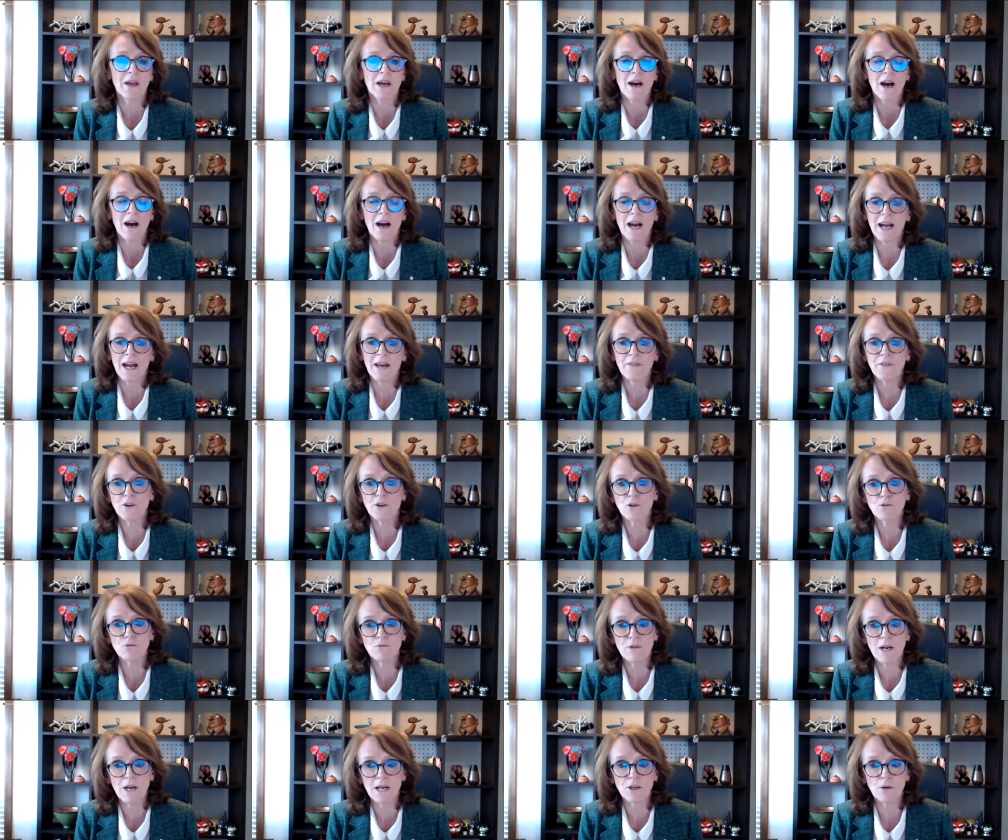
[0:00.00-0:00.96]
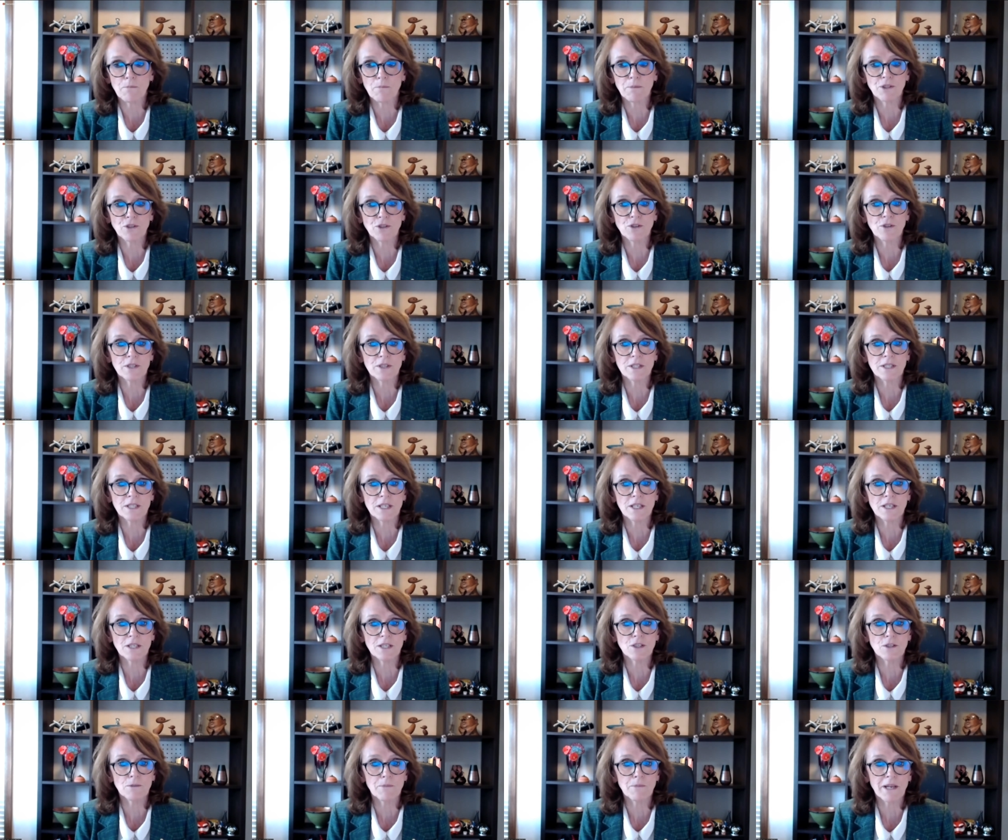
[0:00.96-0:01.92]
I had the great
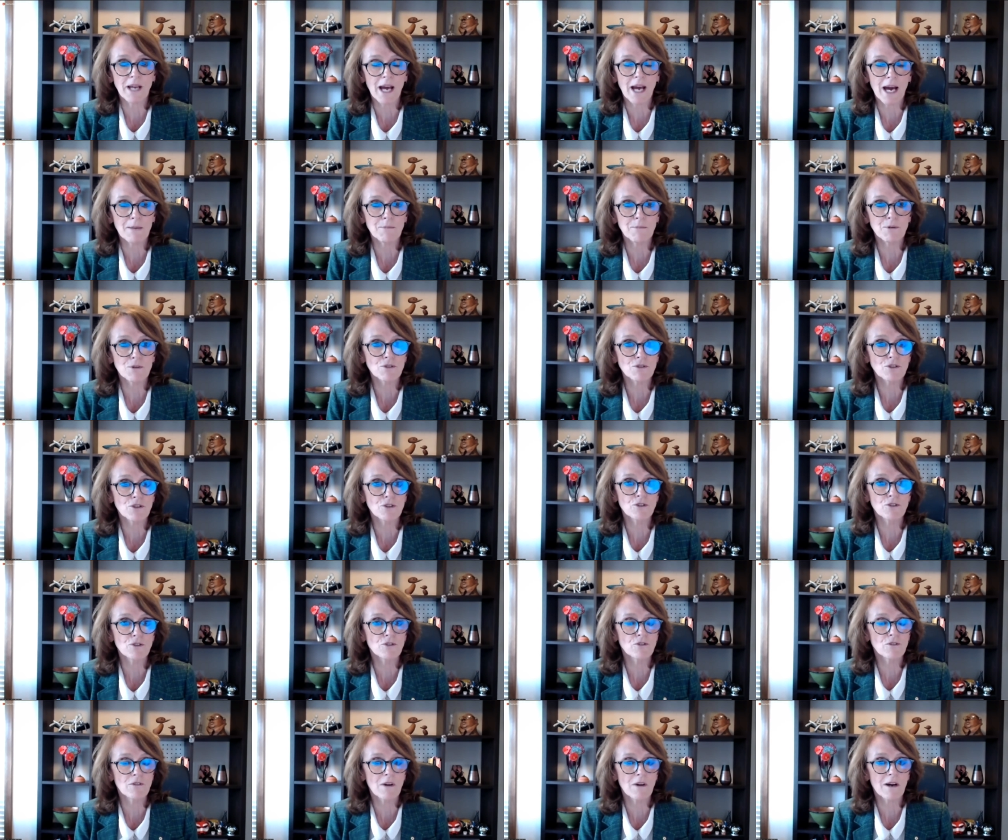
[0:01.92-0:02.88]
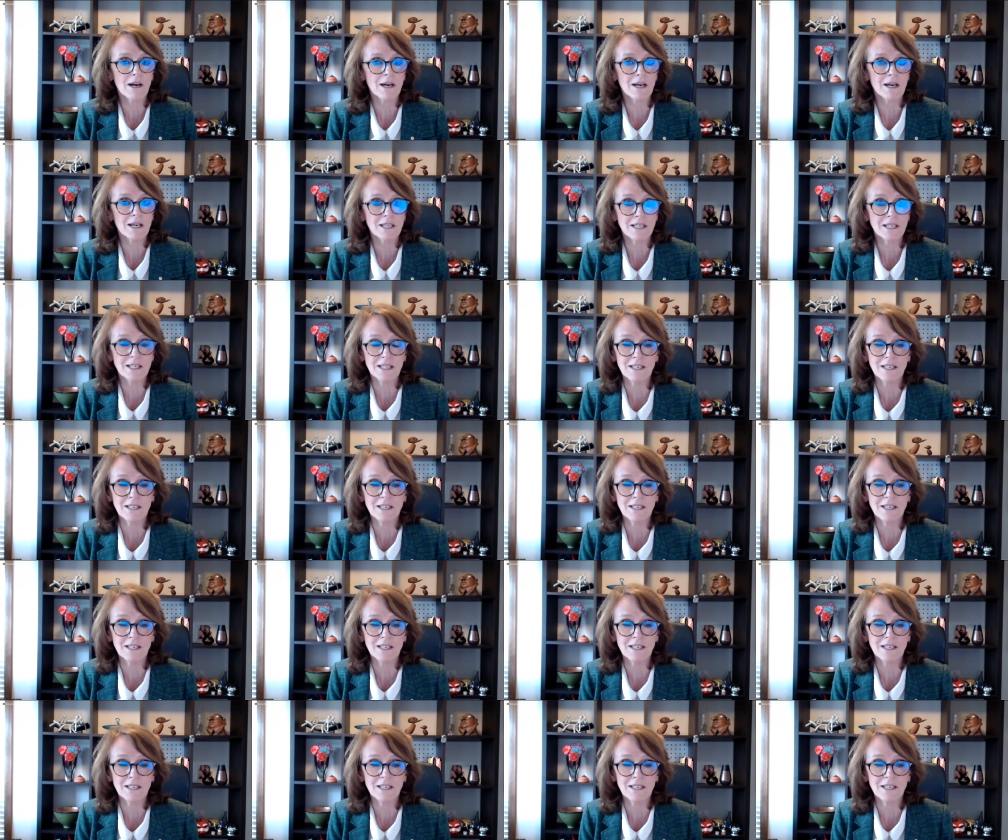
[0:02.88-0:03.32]
opportunity to be able to uh,